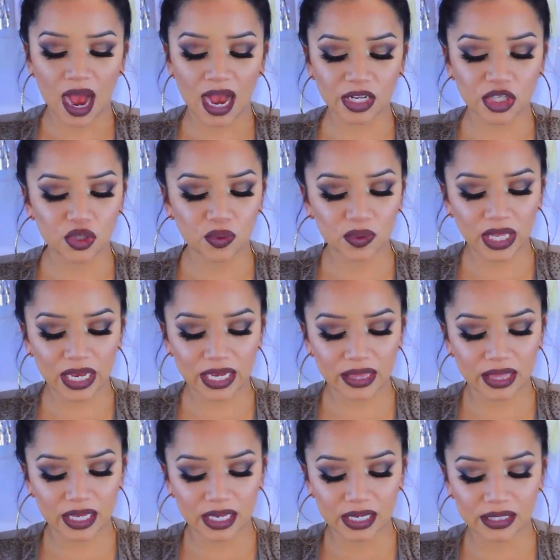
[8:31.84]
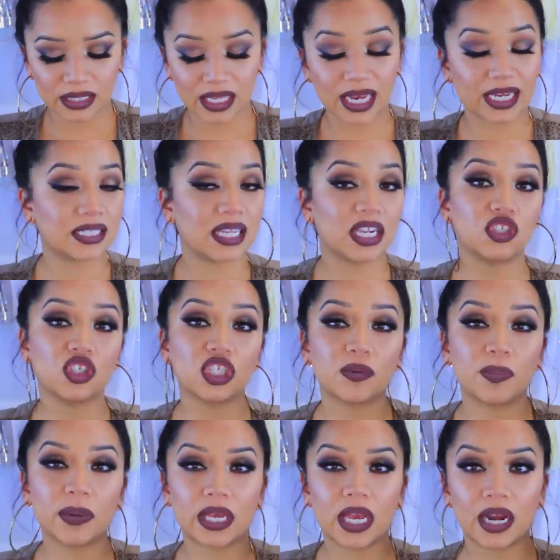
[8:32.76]
I do like these. Like I said,
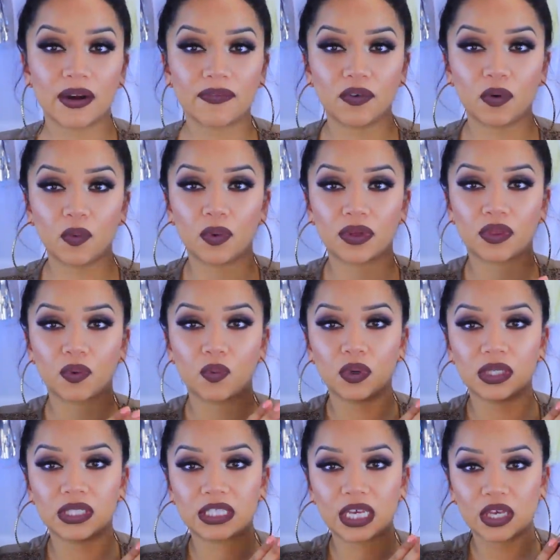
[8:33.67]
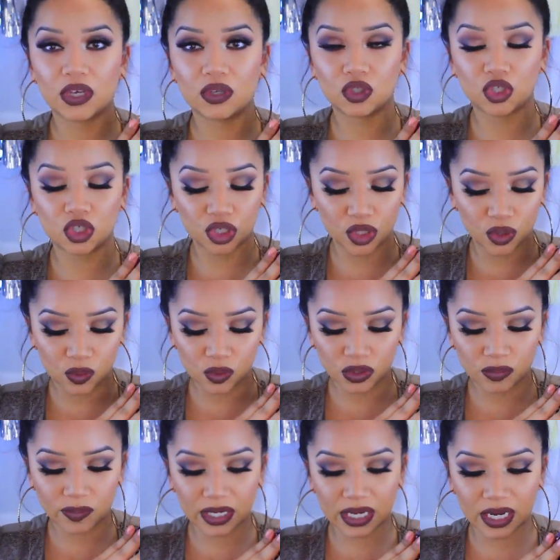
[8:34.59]
just be careful with the ones that you
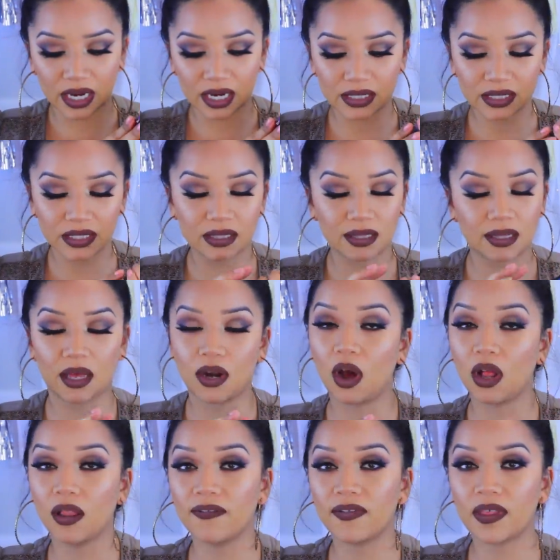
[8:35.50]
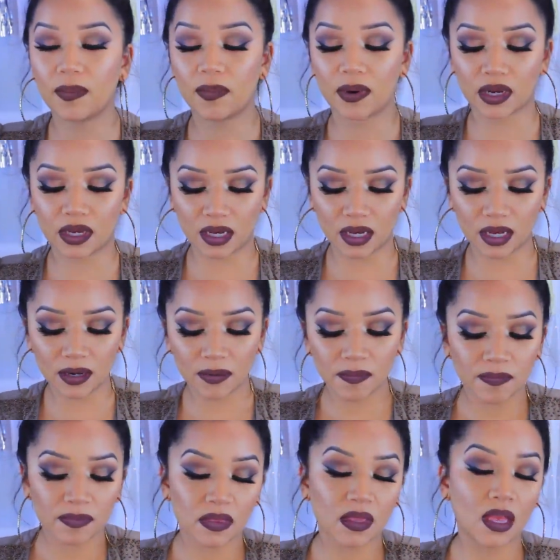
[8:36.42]
choose because not all of them are good.
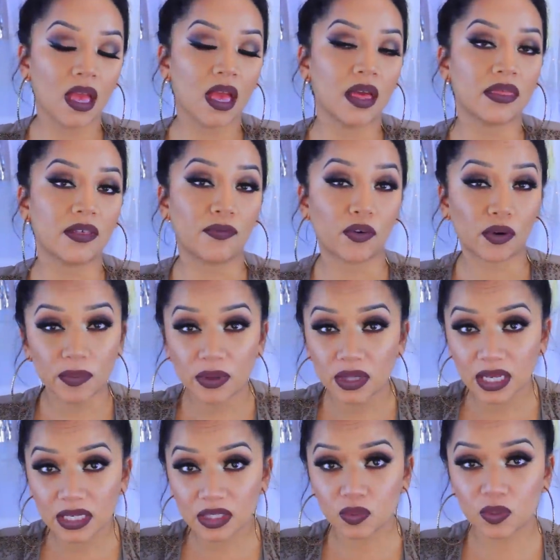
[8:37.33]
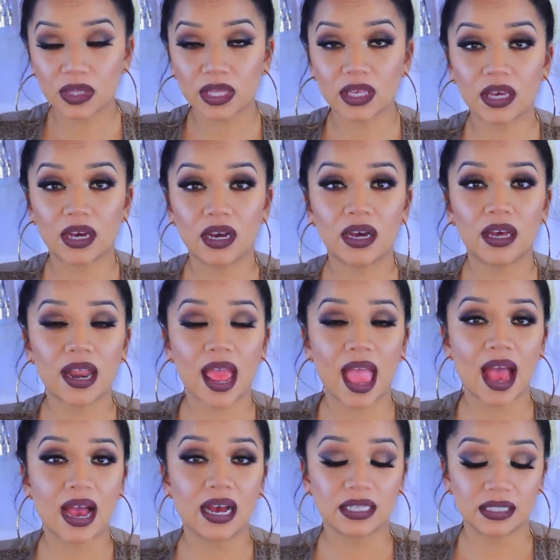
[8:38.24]
The formula is really good,
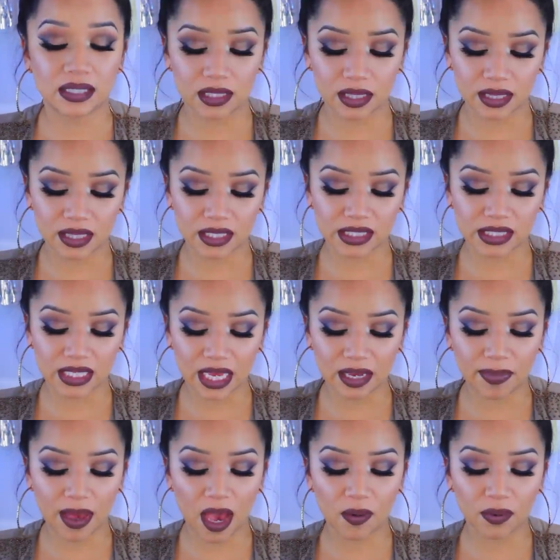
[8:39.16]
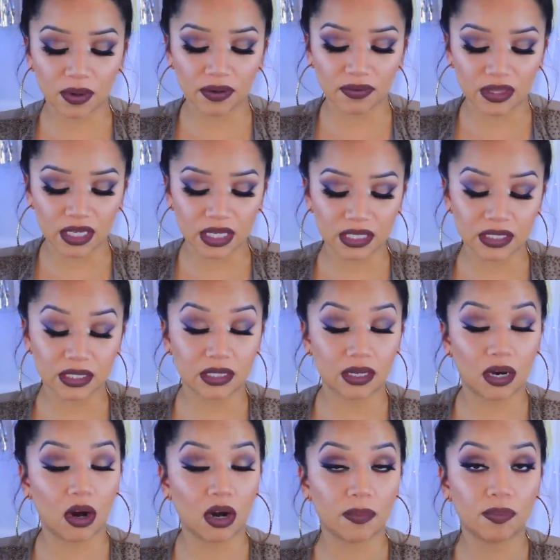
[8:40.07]
and the staying power on these
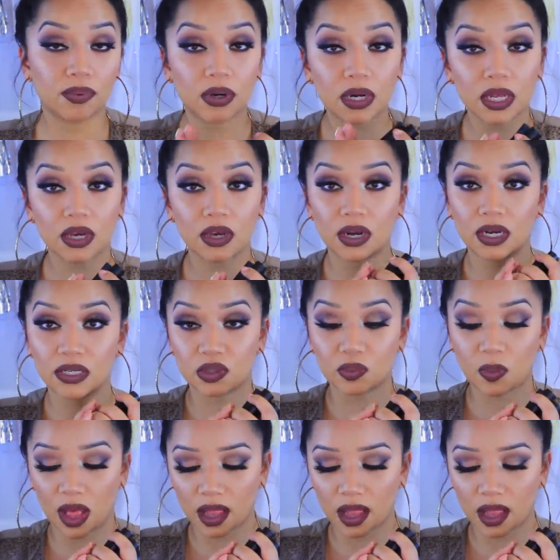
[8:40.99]
are pretty good as